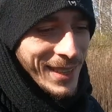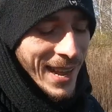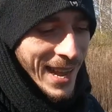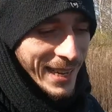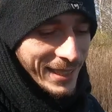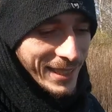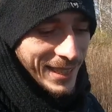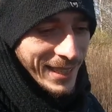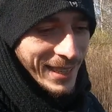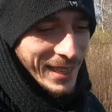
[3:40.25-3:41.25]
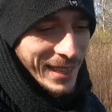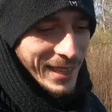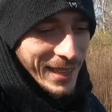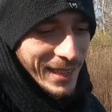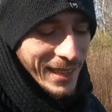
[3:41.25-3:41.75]
that
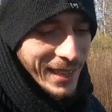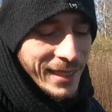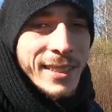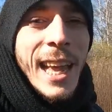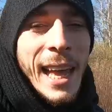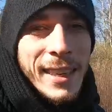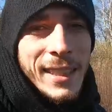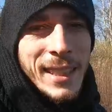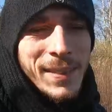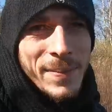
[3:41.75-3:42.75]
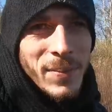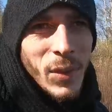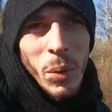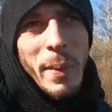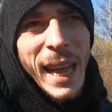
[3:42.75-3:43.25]
insanity
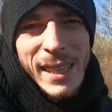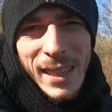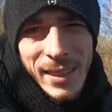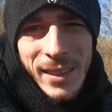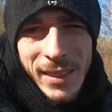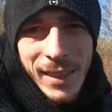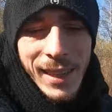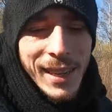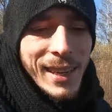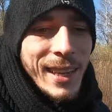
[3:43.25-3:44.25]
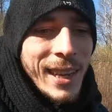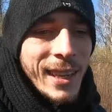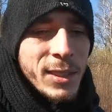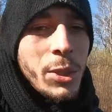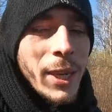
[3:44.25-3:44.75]
or madness
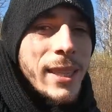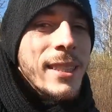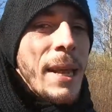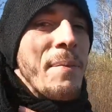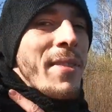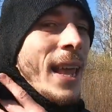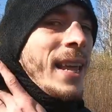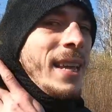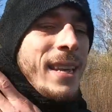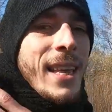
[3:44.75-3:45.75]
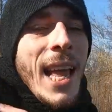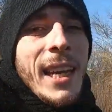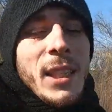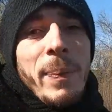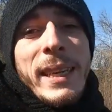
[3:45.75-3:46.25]
is doing the same thing
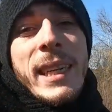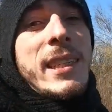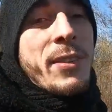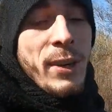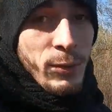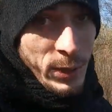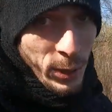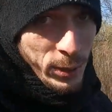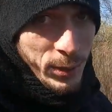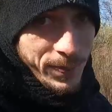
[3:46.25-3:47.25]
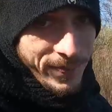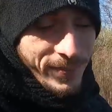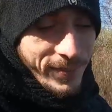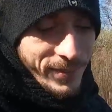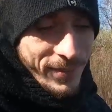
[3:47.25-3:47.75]
and expecting different results.
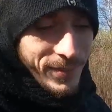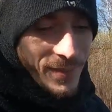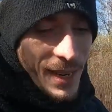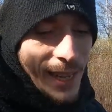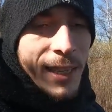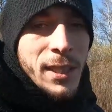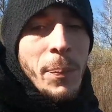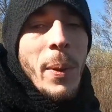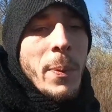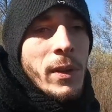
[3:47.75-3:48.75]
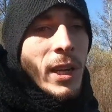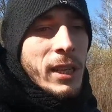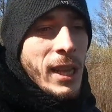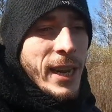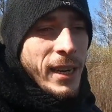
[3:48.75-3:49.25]
And some people
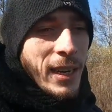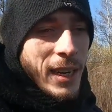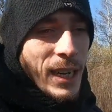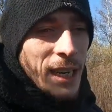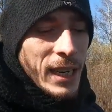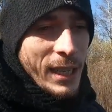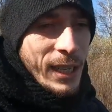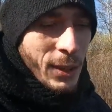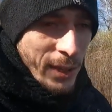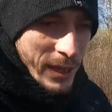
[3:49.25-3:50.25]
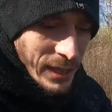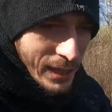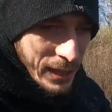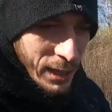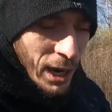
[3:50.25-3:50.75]
they're like, you know,
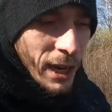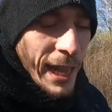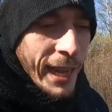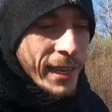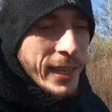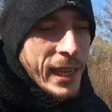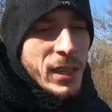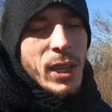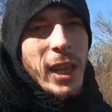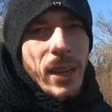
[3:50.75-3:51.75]
they're, they're hard-headed and they're